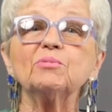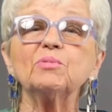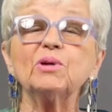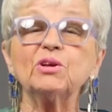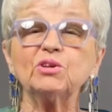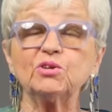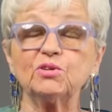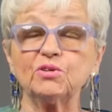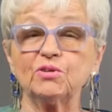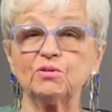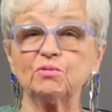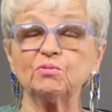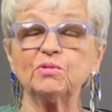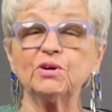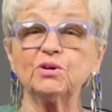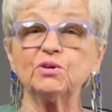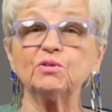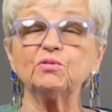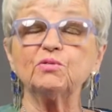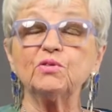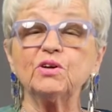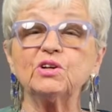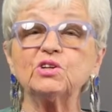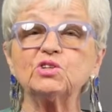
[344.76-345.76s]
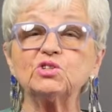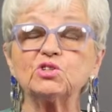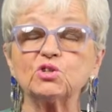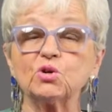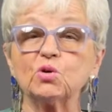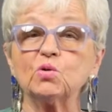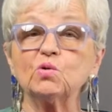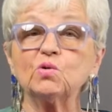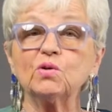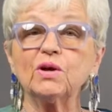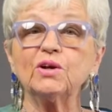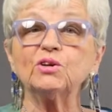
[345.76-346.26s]
when you finish
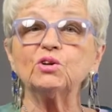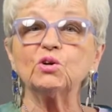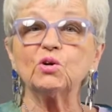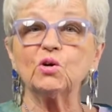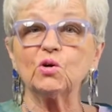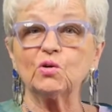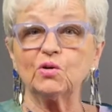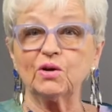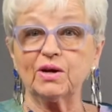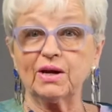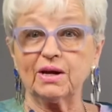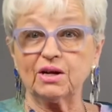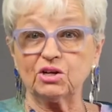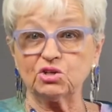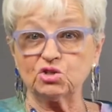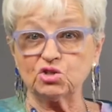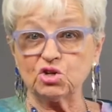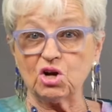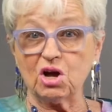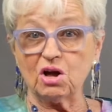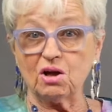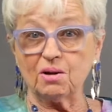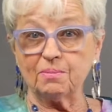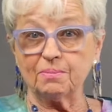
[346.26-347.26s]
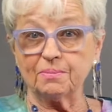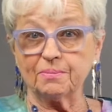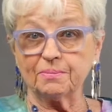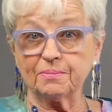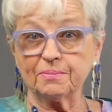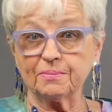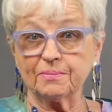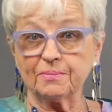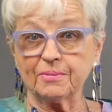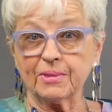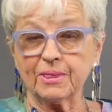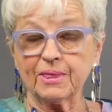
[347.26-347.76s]
school and you go to get a job?
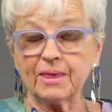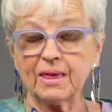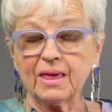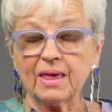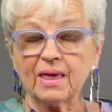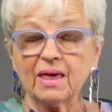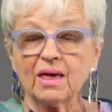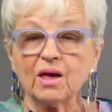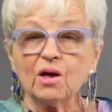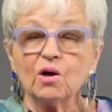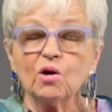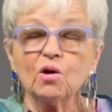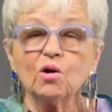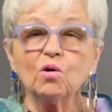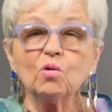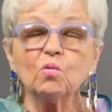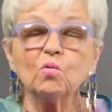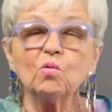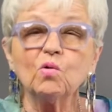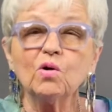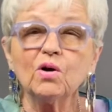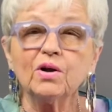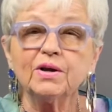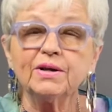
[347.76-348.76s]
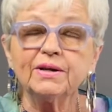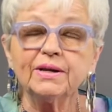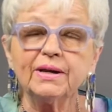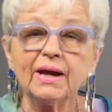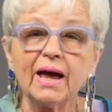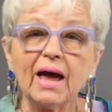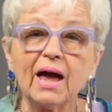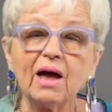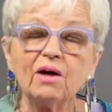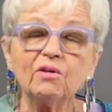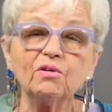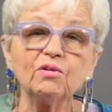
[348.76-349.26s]
1
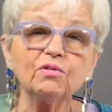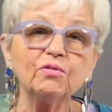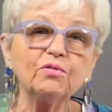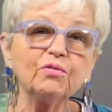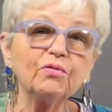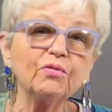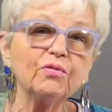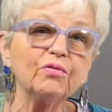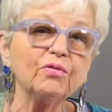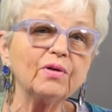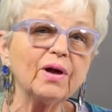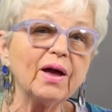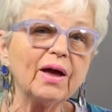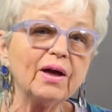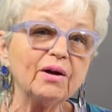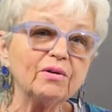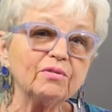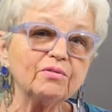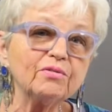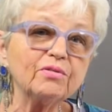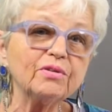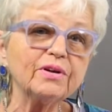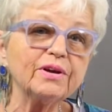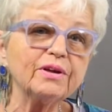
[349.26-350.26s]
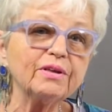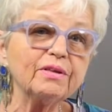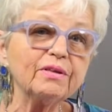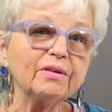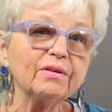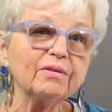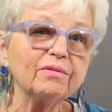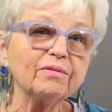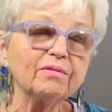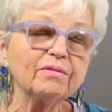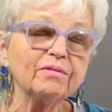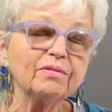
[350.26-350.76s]
out of every
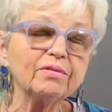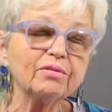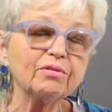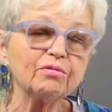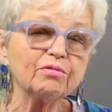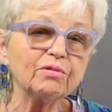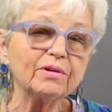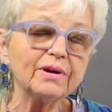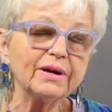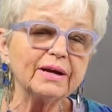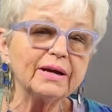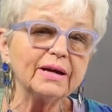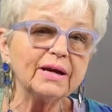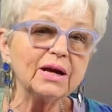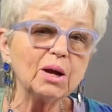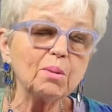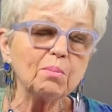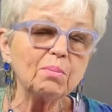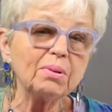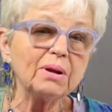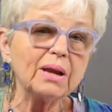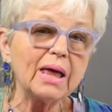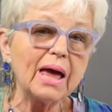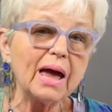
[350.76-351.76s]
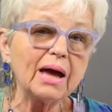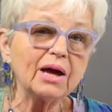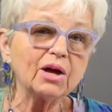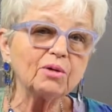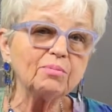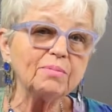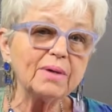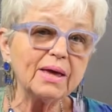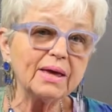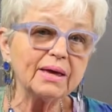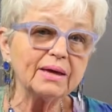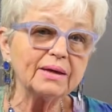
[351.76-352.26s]
3
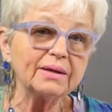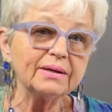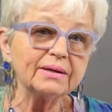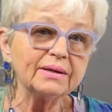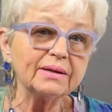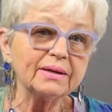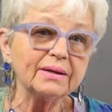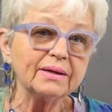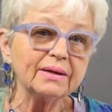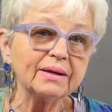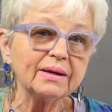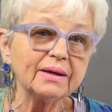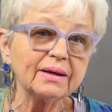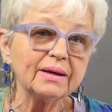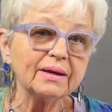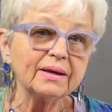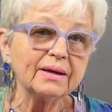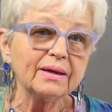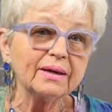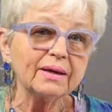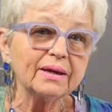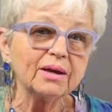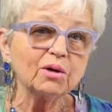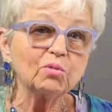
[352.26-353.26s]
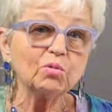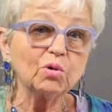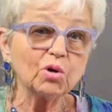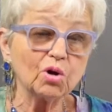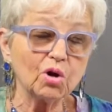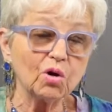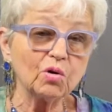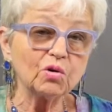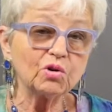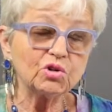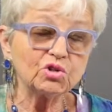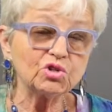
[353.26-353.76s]
black men will
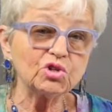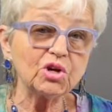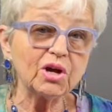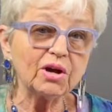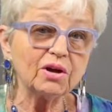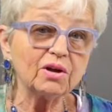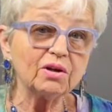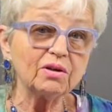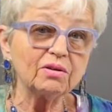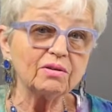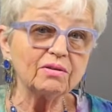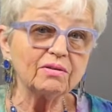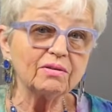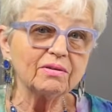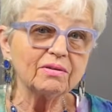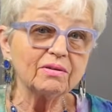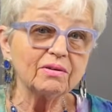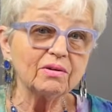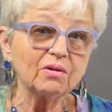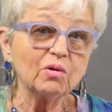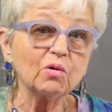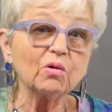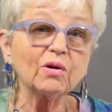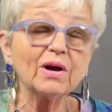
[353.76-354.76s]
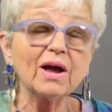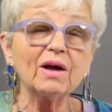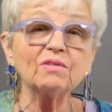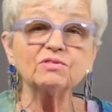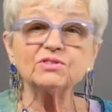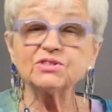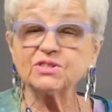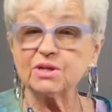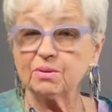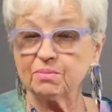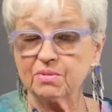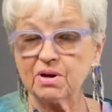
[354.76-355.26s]
go to jail or
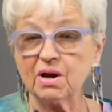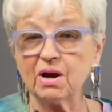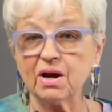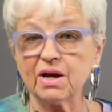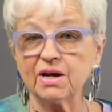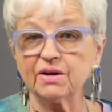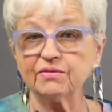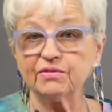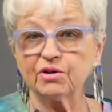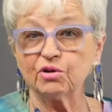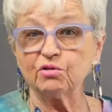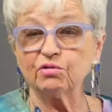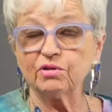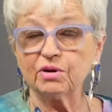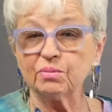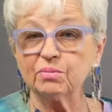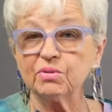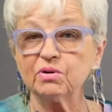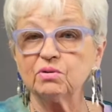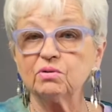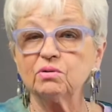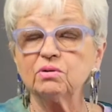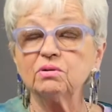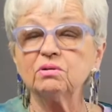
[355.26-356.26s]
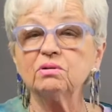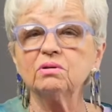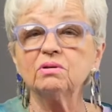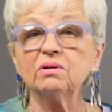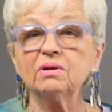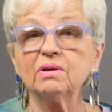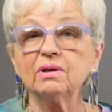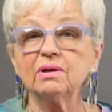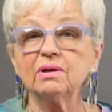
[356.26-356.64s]
have some kind of a criminal